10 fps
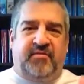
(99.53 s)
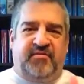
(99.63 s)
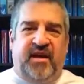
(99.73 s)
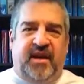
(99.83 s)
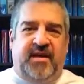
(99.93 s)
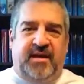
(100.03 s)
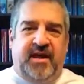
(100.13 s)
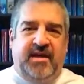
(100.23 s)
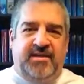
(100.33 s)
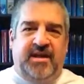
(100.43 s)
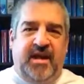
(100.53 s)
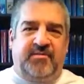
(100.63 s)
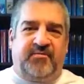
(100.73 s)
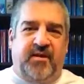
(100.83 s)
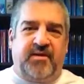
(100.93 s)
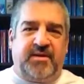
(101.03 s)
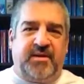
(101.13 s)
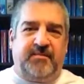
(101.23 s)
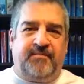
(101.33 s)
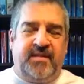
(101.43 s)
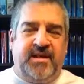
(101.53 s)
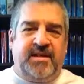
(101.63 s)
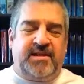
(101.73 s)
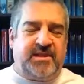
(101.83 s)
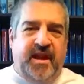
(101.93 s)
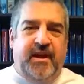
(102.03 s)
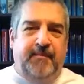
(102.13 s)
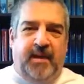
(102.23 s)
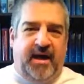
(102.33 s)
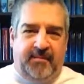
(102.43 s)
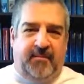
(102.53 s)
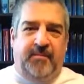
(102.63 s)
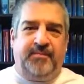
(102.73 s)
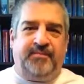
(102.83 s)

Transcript: thick King James Version study Bible,